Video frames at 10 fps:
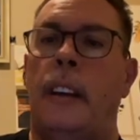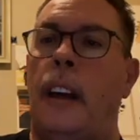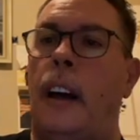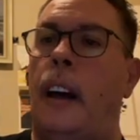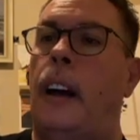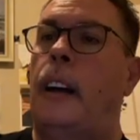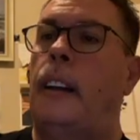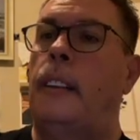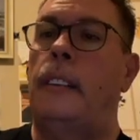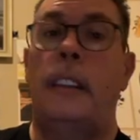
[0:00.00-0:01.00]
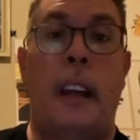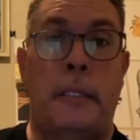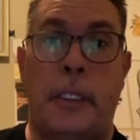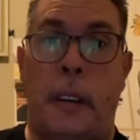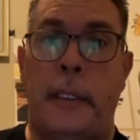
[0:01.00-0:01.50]
Love
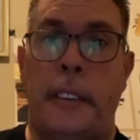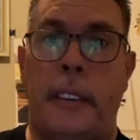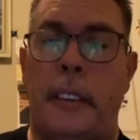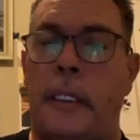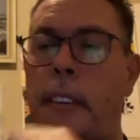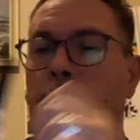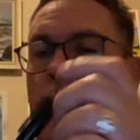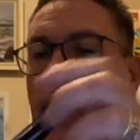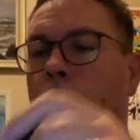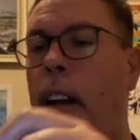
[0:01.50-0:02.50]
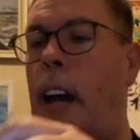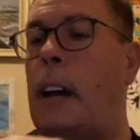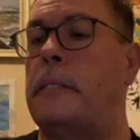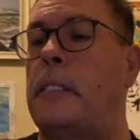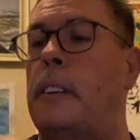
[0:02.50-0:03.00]
Sharpies.
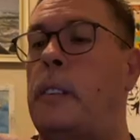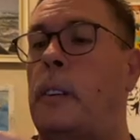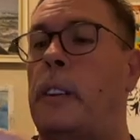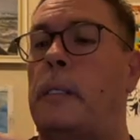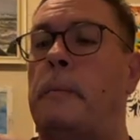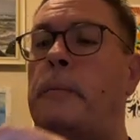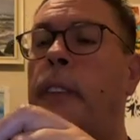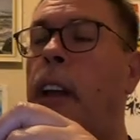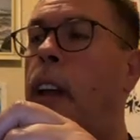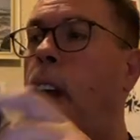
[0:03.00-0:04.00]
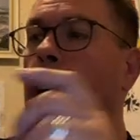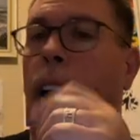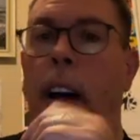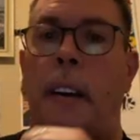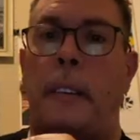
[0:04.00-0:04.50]
Absolutely adore them.
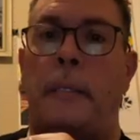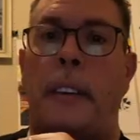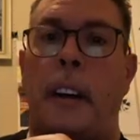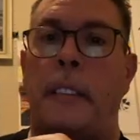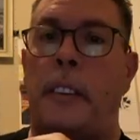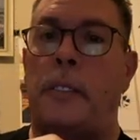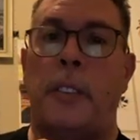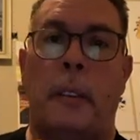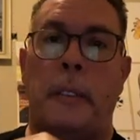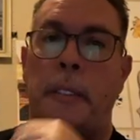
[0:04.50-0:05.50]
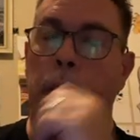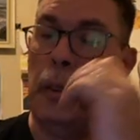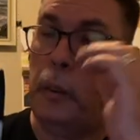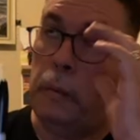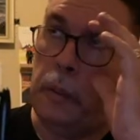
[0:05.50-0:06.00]
I've used Sharpies
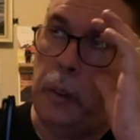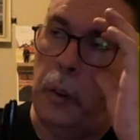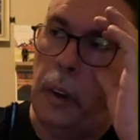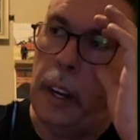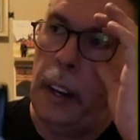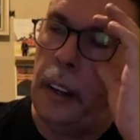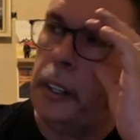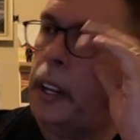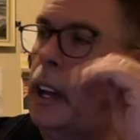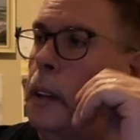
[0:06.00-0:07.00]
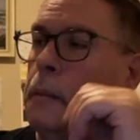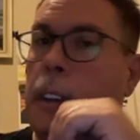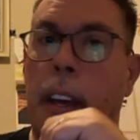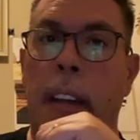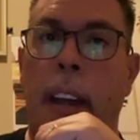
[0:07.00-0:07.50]
for quite a long time.
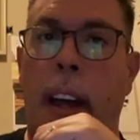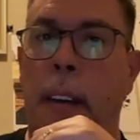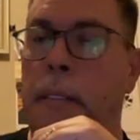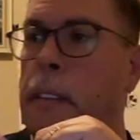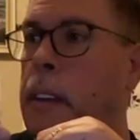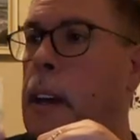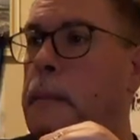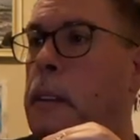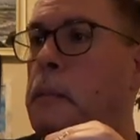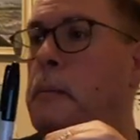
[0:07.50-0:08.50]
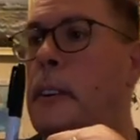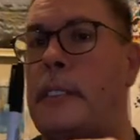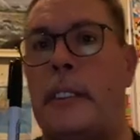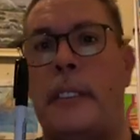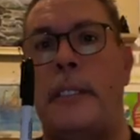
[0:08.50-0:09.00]
Again, I've kept them in
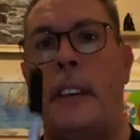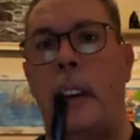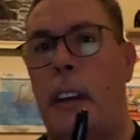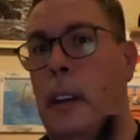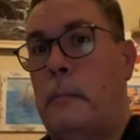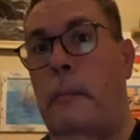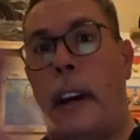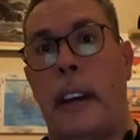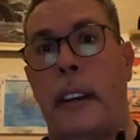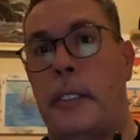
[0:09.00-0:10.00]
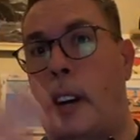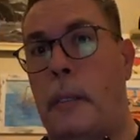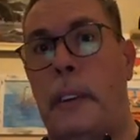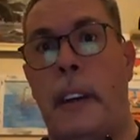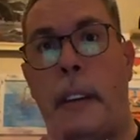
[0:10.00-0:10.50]
business, buying
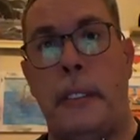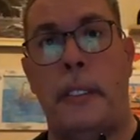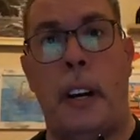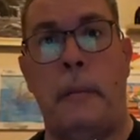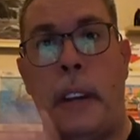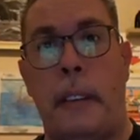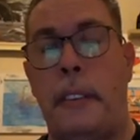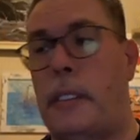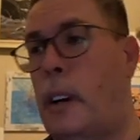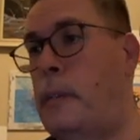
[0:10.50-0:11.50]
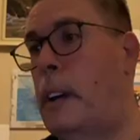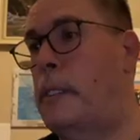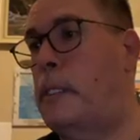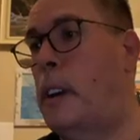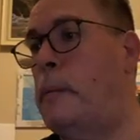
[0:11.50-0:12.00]
Sharpie after Sharpie after Sharpie
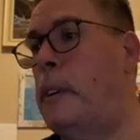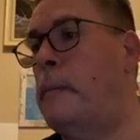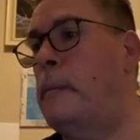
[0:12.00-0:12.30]
after Sharpie.